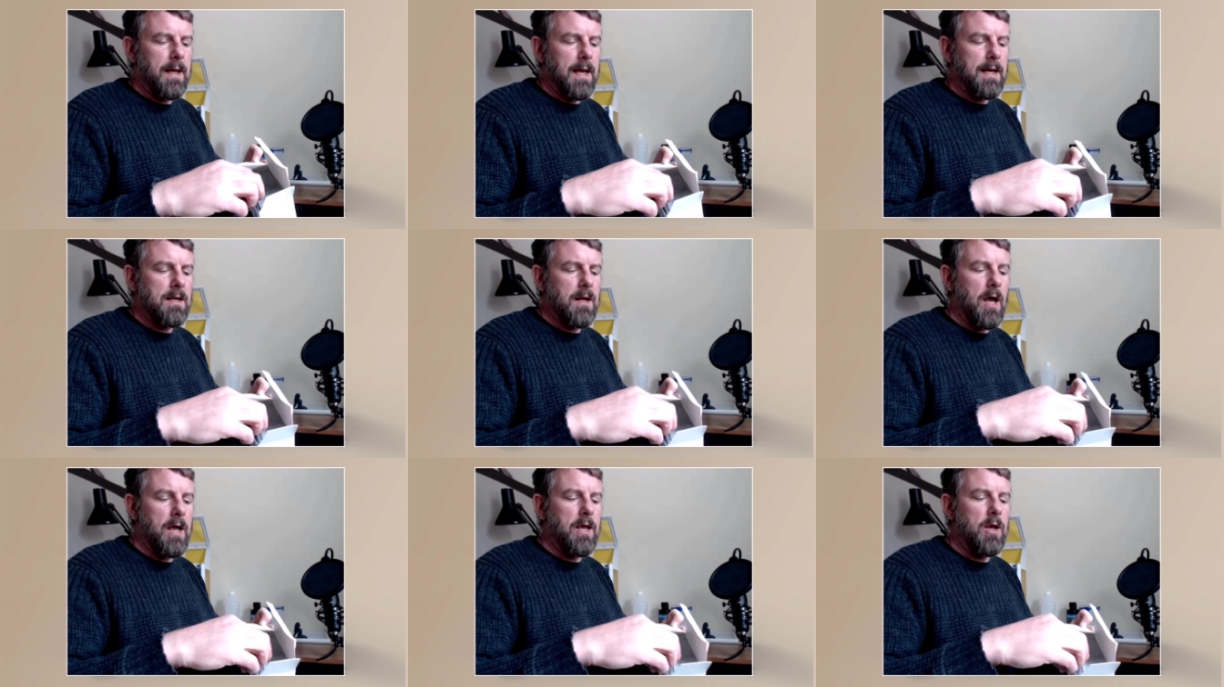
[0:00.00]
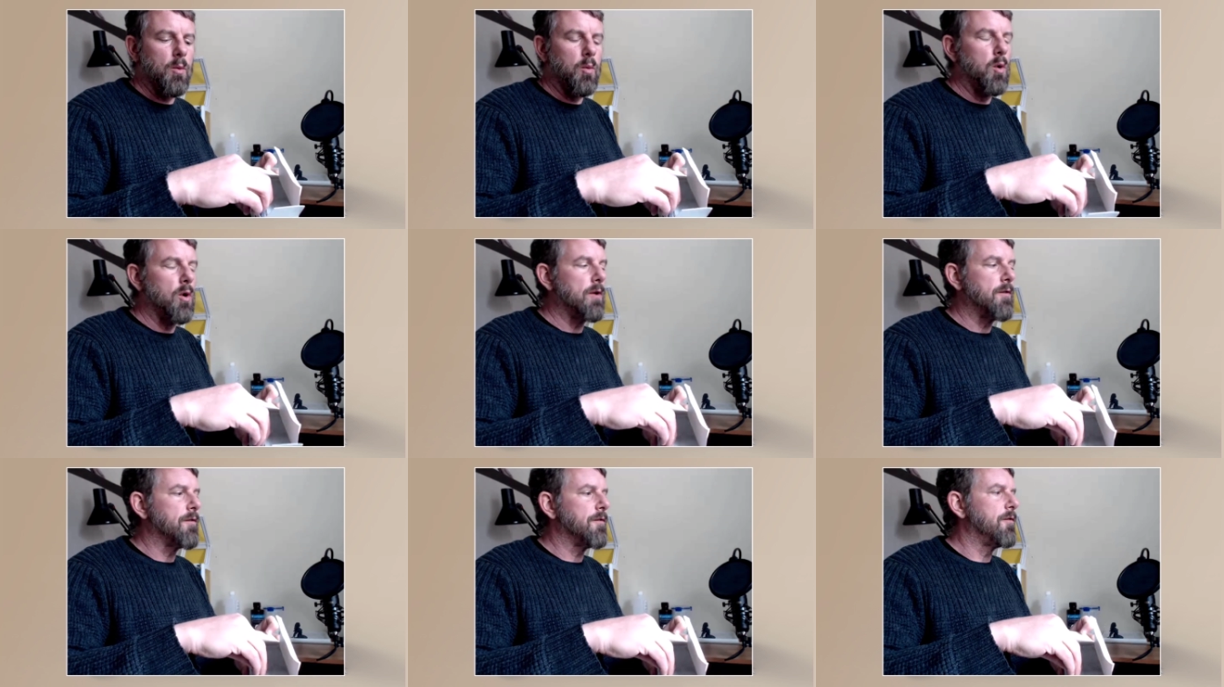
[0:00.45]
Okay, like you
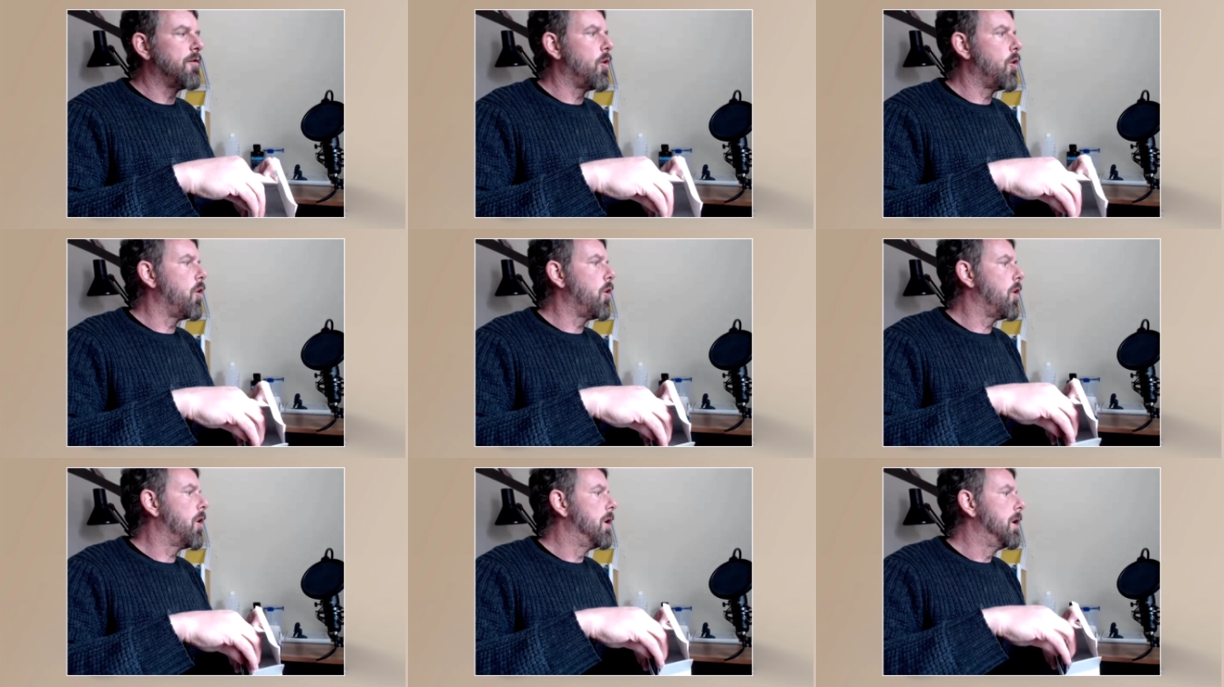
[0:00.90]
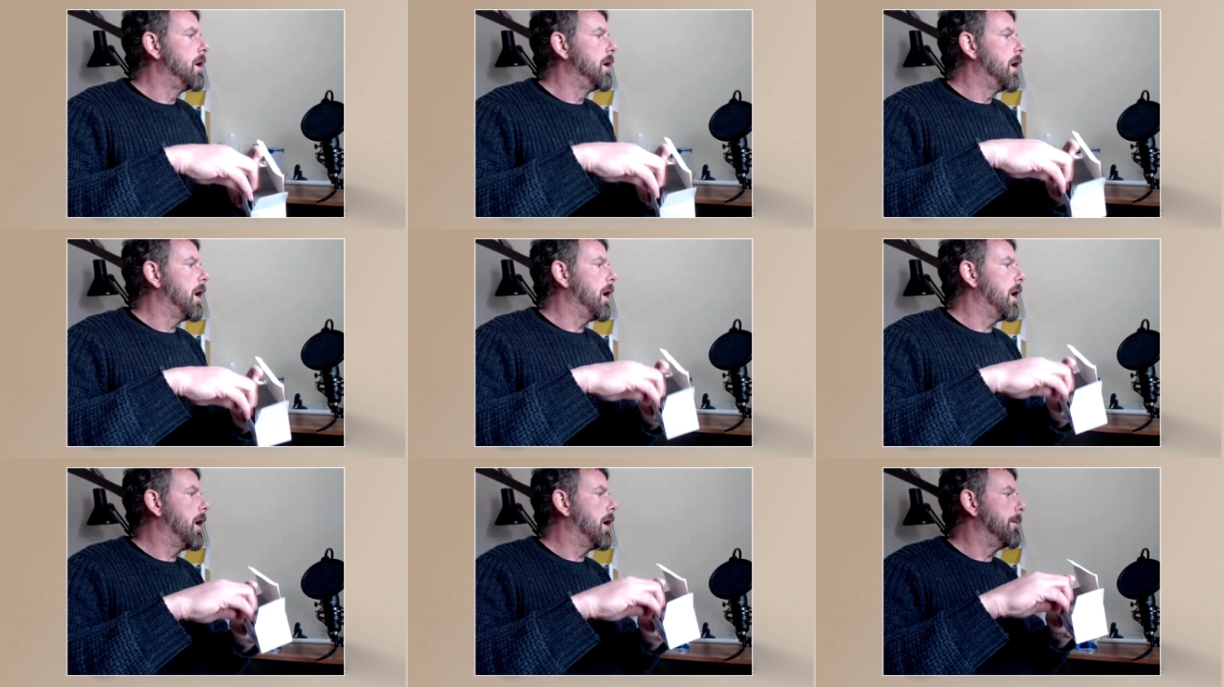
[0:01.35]
would for
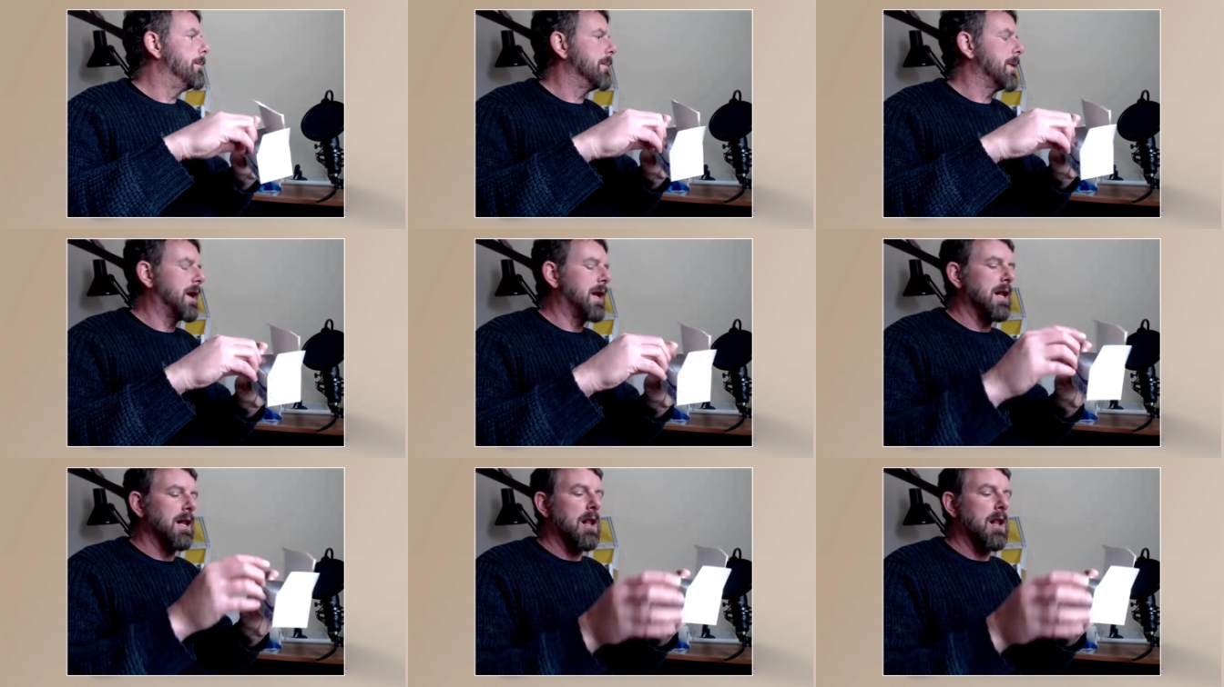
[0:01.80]
um,